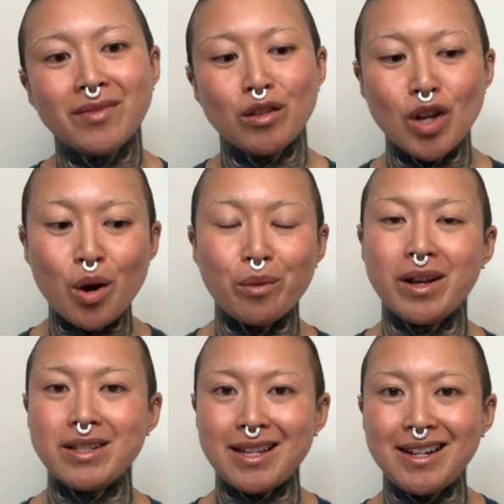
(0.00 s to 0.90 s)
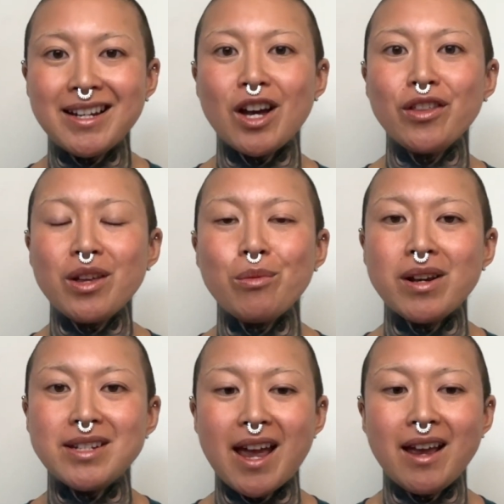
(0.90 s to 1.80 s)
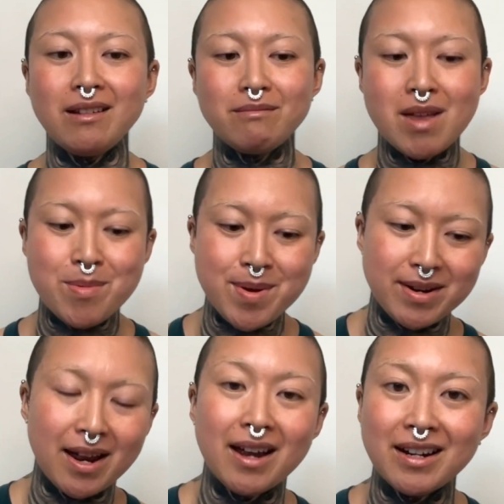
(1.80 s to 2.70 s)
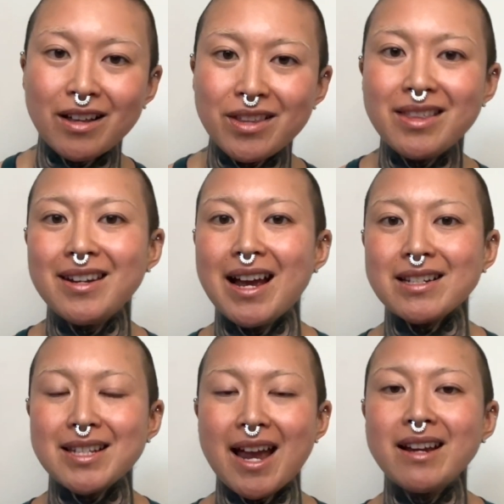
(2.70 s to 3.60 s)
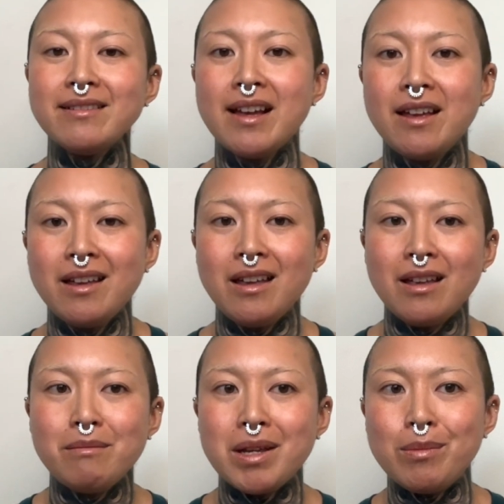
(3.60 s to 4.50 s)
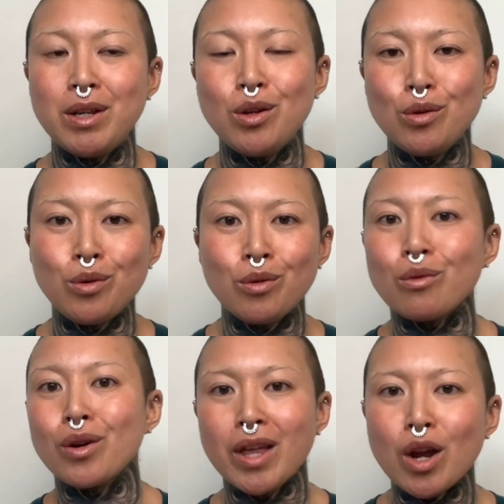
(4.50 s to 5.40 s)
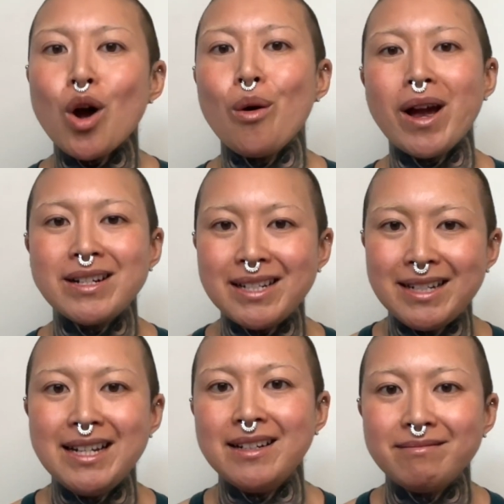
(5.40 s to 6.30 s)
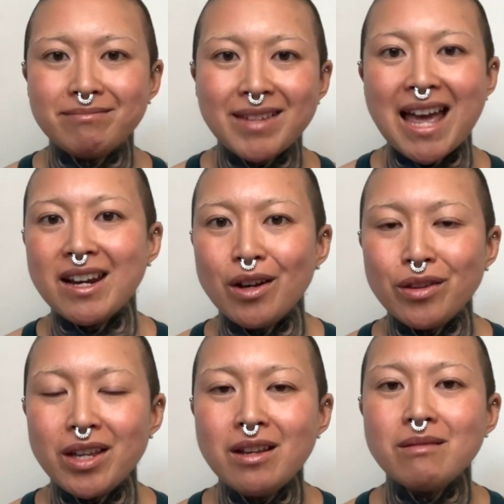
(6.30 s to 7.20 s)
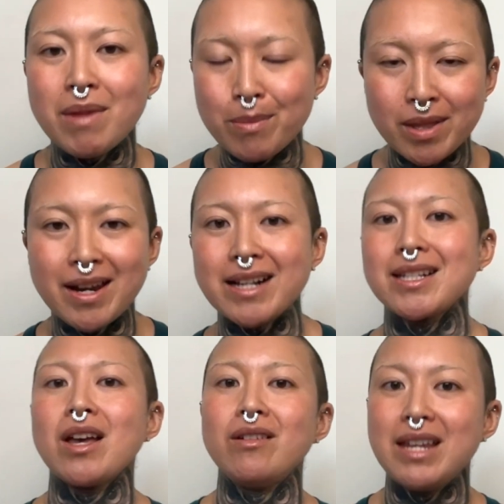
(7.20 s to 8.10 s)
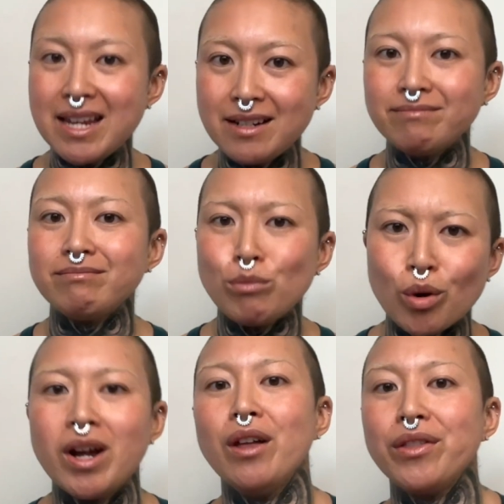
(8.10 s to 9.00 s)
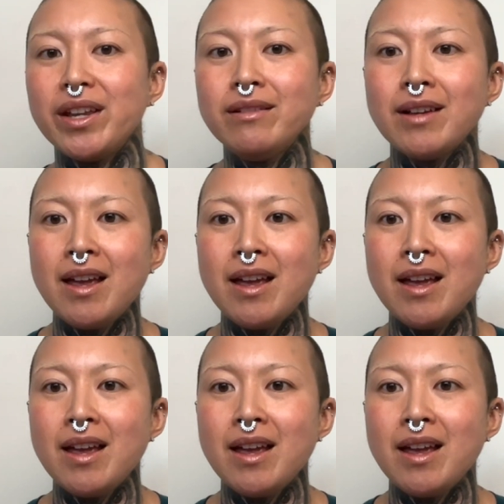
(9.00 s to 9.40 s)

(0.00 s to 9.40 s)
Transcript: No, it's eating healthy one day, maybe unhealthy the next day. Maybe you were like, oh, I didn't eat that healthy. Maybe the next day I'll eat more healthy.